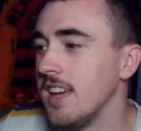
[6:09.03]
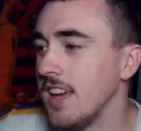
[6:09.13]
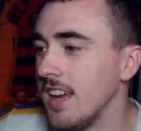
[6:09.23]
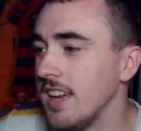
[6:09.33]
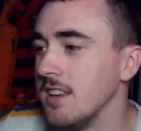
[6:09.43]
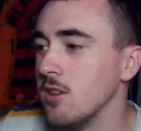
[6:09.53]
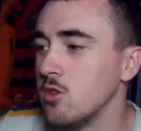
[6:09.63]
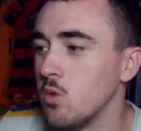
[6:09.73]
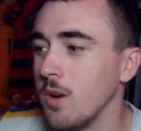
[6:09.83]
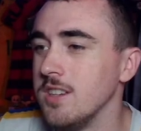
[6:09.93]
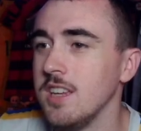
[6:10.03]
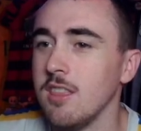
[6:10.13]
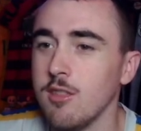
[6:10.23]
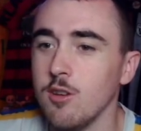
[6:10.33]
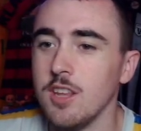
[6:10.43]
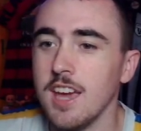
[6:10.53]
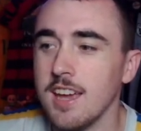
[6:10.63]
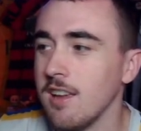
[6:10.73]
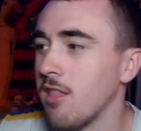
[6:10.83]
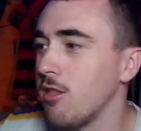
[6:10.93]
in
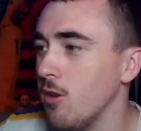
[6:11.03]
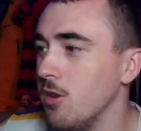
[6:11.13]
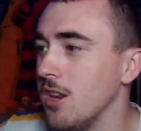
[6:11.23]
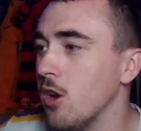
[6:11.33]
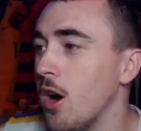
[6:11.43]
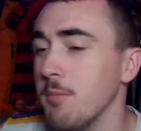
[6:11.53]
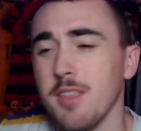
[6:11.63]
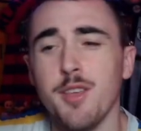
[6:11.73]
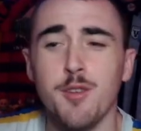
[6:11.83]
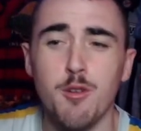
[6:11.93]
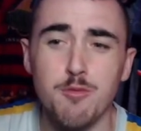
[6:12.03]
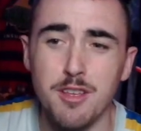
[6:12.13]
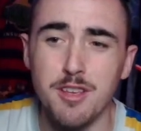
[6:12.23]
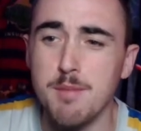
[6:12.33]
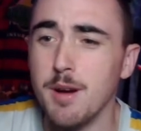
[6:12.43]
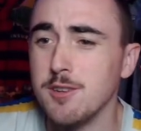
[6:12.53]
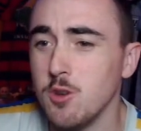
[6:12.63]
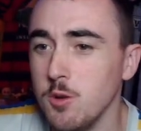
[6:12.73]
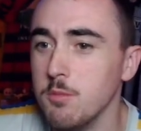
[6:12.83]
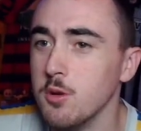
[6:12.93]
2038-39, but they only got relegated by
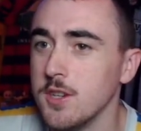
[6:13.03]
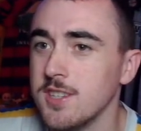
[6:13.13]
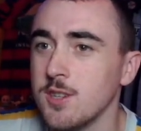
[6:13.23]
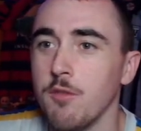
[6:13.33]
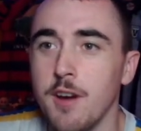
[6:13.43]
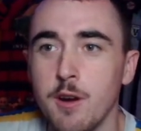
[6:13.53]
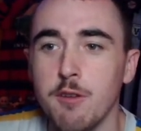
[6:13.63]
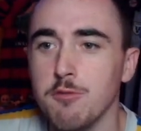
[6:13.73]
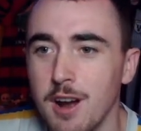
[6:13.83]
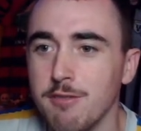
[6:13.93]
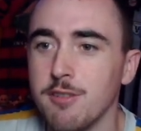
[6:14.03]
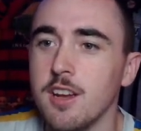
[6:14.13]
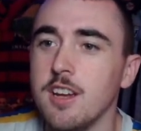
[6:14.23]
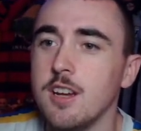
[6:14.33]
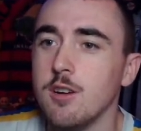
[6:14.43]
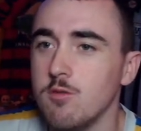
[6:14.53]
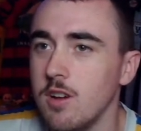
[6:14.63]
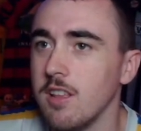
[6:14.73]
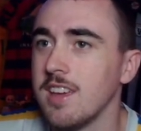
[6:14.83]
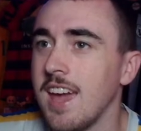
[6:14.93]
2 points, so a very rough
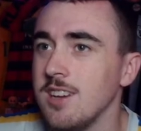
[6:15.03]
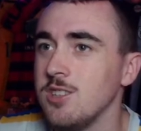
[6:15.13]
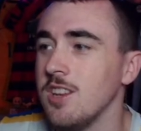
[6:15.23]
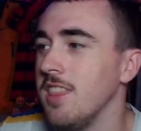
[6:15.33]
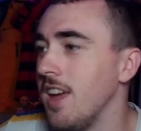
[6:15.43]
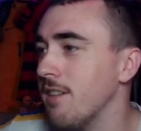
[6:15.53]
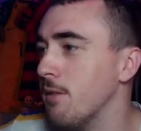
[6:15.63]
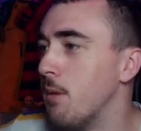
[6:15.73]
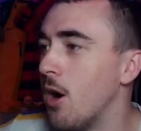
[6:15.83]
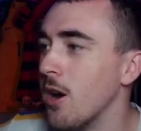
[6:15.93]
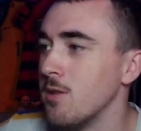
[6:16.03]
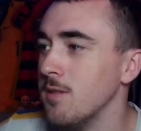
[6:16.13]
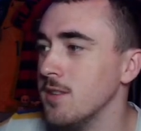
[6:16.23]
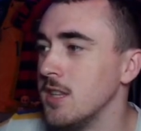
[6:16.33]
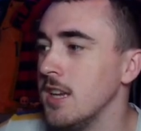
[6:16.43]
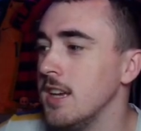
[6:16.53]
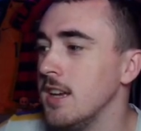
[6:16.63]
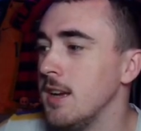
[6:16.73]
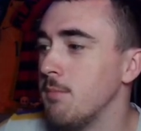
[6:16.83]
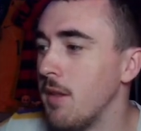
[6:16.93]
relegation there for Pine Rivers.
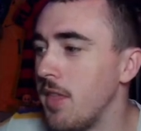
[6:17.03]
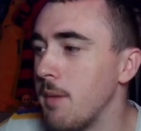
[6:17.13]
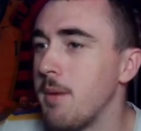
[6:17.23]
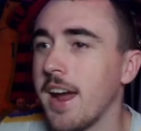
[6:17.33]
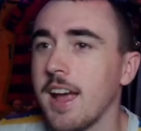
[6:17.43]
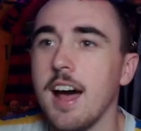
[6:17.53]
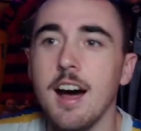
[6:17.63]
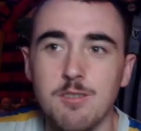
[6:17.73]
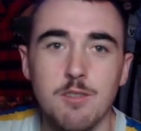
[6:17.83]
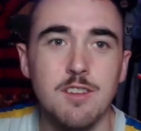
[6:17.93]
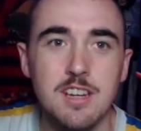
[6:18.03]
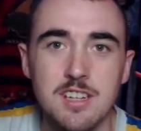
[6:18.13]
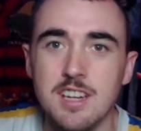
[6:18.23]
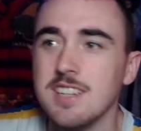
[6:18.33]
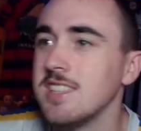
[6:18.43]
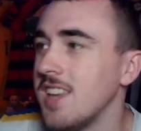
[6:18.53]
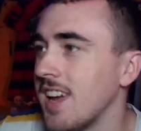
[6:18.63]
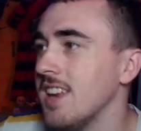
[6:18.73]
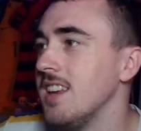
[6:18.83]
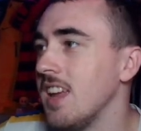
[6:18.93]
But they're back after finishing
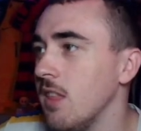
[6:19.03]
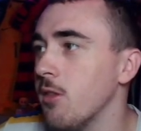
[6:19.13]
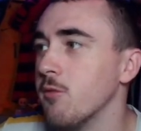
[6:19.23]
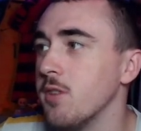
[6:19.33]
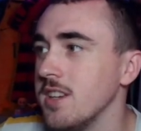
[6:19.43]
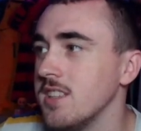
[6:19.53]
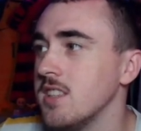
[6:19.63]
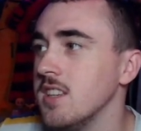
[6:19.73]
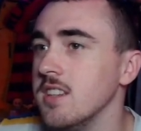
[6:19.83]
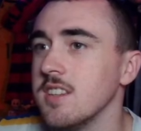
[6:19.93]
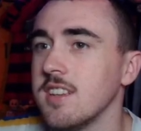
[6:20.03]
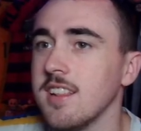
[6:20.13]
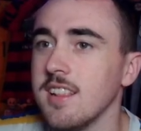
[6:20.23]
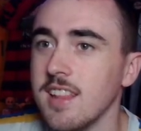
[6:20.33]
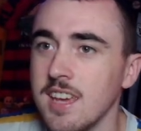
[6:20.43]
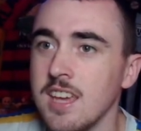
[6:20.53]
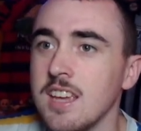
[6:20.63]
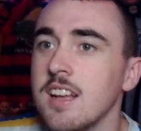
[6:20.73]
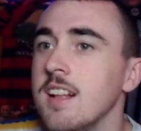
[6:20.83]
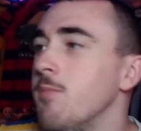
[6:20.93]
second in the recent league,
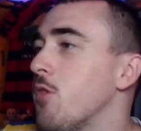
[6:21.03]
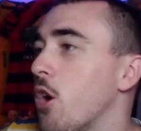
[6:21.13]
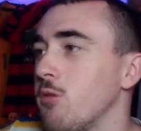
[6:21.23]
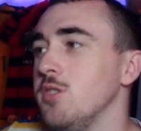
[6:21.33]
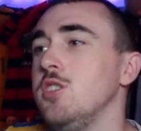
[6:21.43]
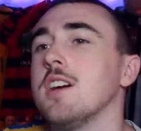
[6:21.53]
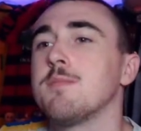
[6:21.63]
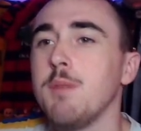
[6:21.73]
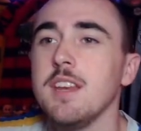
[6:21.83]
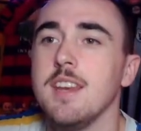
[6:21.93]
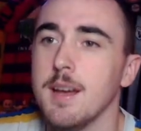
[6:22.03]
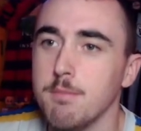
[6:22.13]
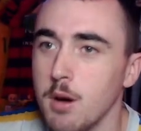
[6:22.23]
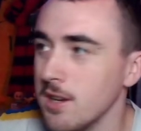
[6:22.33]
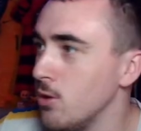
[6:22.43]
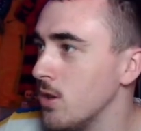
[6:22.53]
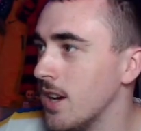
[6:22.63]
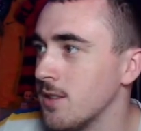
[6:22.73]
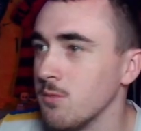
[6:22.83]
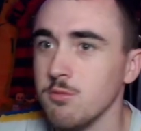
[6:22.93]
only just beaten out by
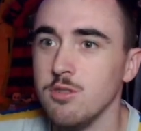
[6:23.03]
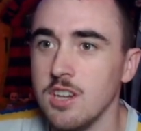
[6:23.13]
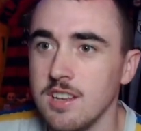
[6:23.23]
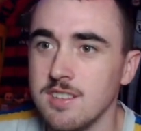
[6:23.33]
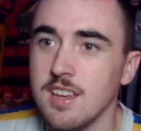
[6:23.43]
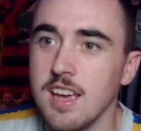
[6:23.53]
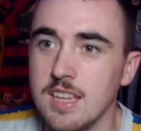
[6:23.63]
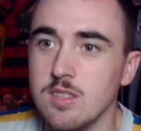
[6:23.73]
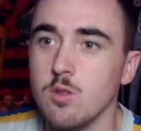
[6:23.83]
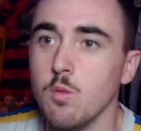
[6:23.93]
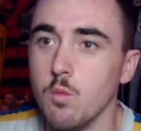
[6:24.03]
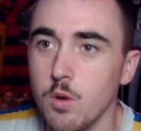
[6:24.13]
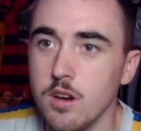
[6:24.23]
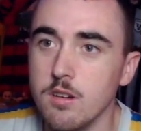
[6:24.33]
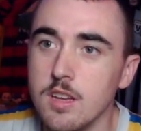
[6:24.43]
Newcastle Jets as well.